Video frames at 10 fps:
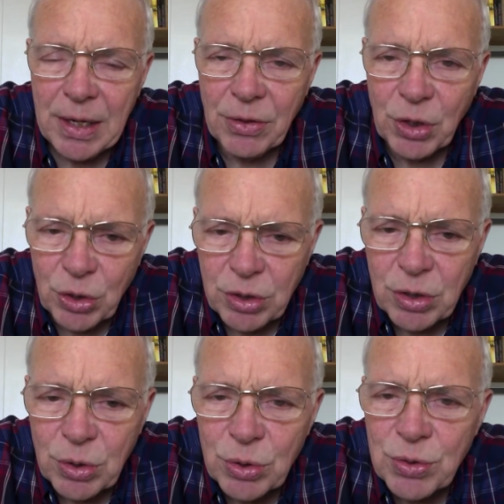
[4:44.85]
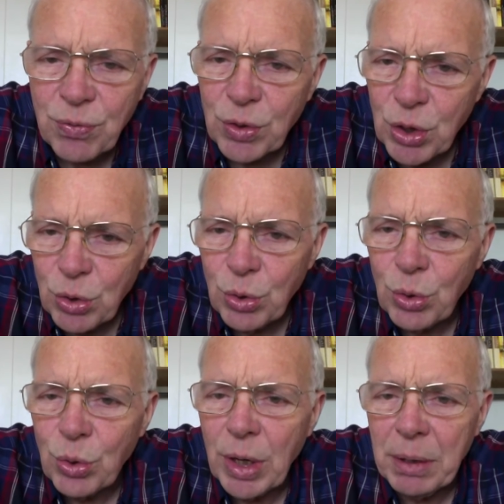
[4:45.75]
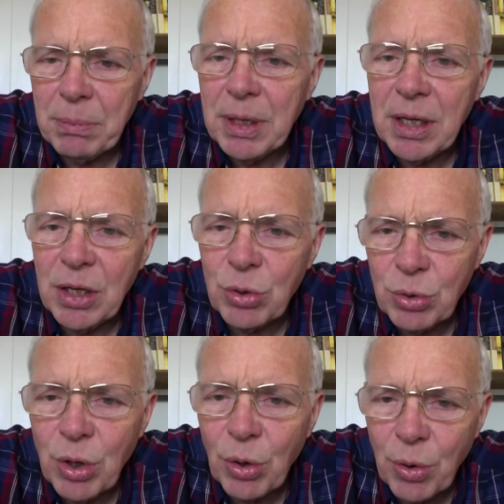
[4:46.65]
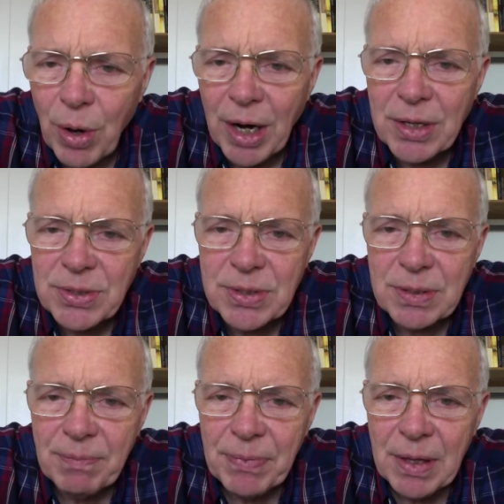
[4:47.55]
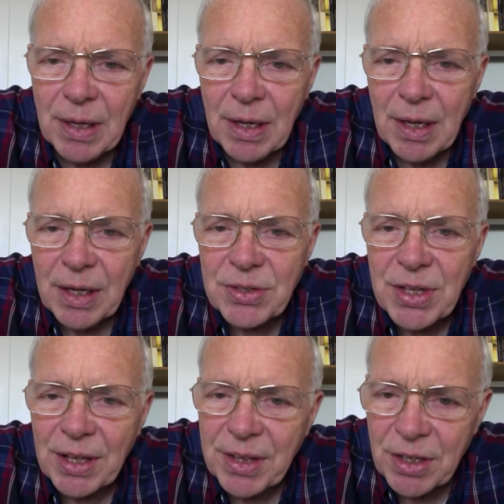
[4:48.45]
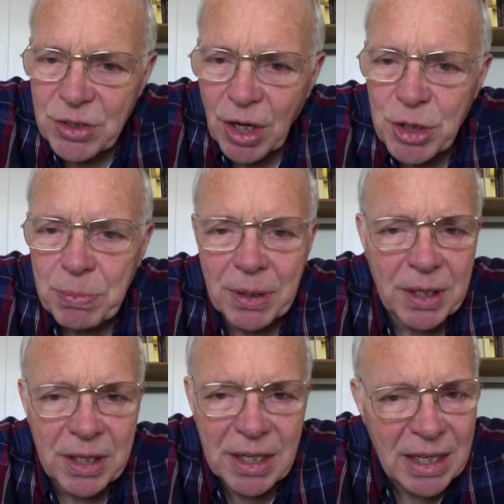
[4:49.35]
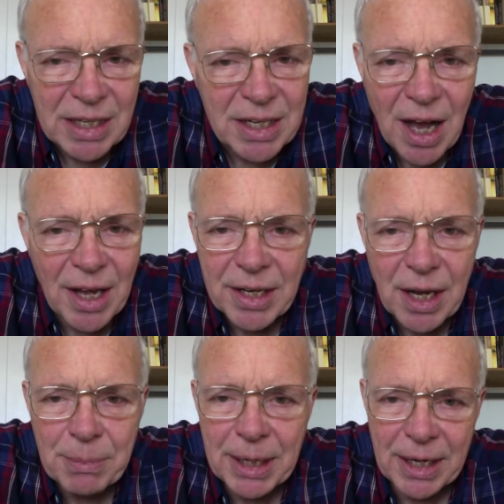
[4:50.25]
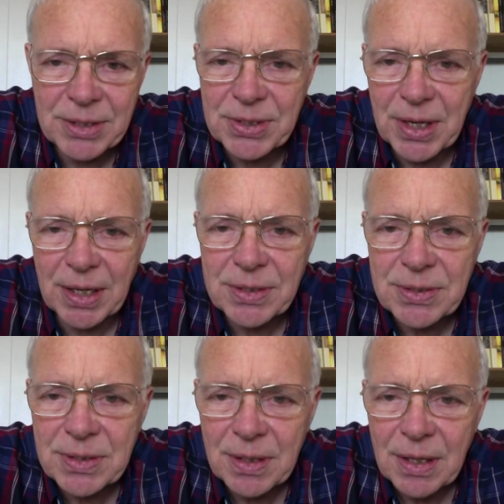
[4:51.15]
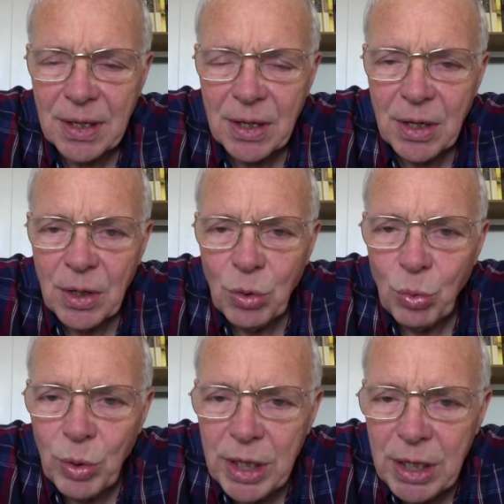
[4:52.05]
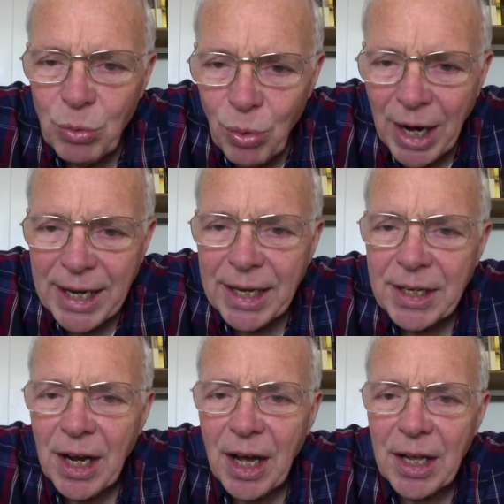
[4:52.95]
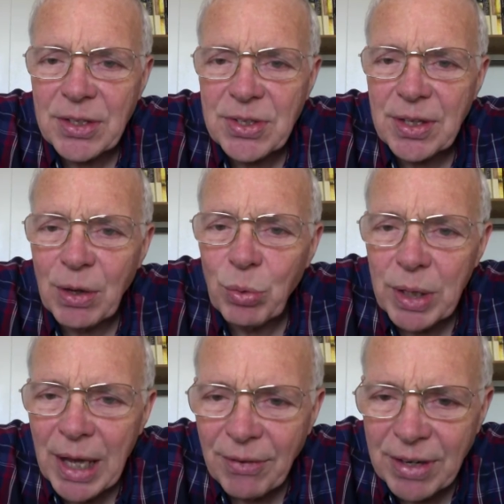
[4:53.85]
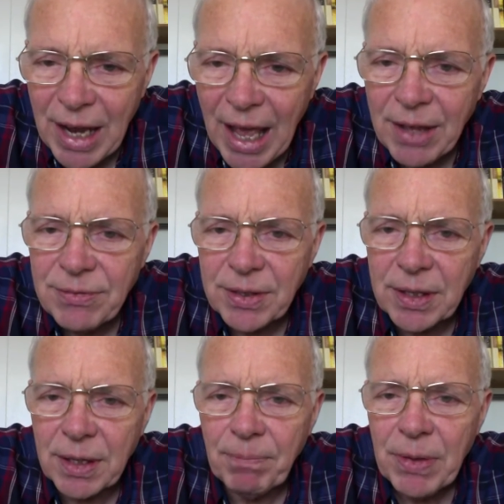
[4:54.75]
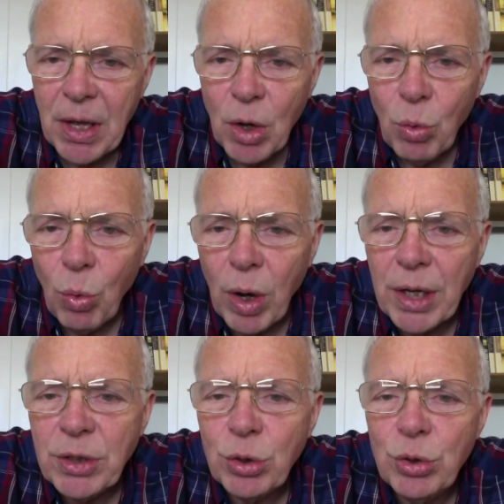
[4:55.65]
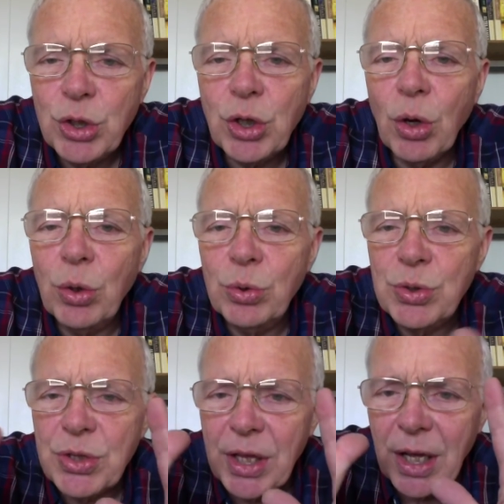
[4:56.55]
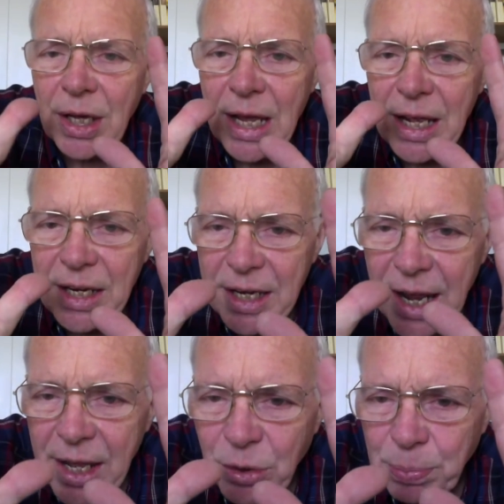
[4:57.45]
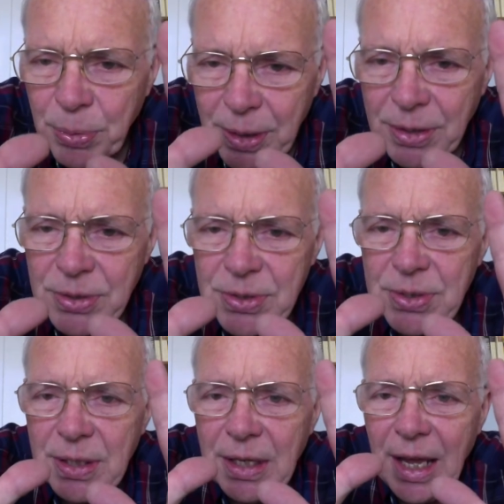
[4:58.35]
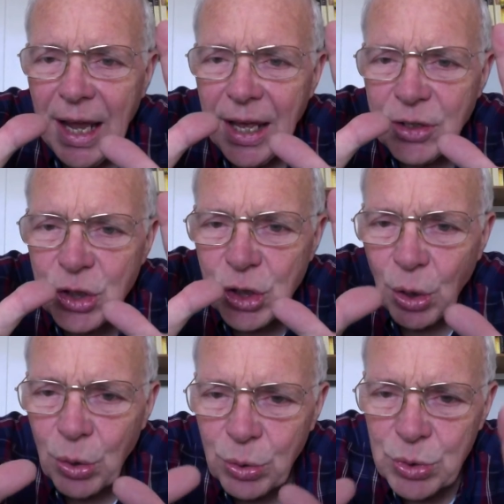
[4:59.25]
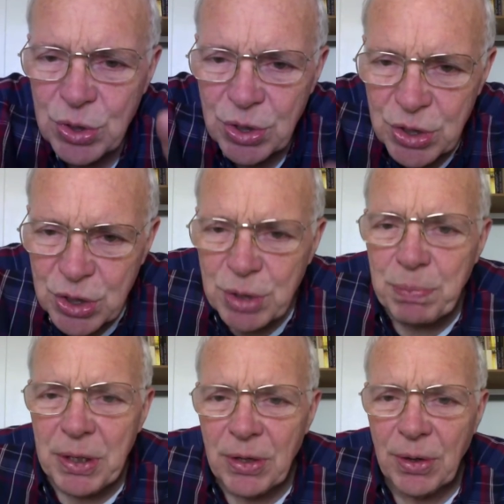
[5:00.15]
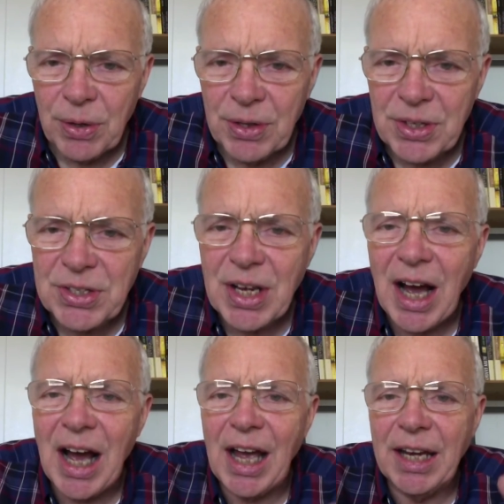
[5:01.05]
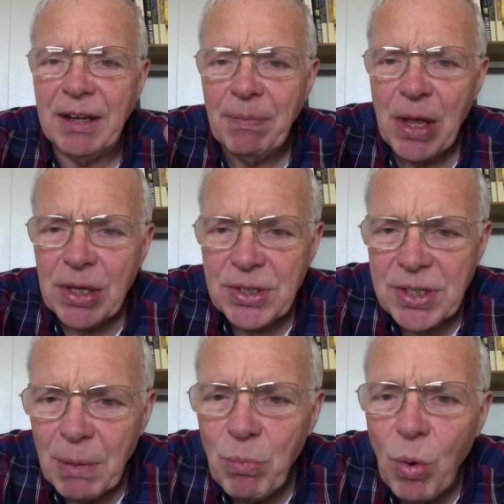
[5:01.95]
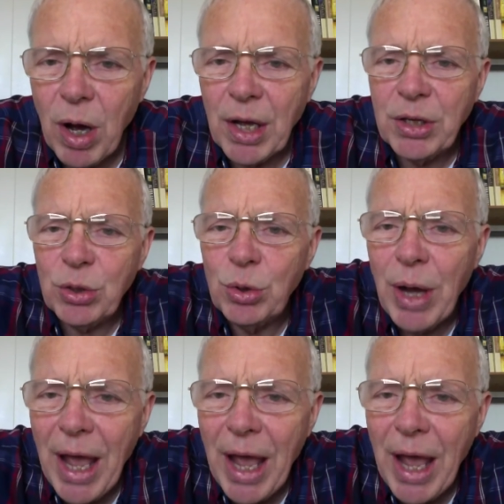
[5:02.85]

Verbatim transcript: Now, the good news for you and me who know Christ is that that judgment need not come against us. We recognize that we have an advocate, one who shows the nail prints and shows the spear in the side, someone who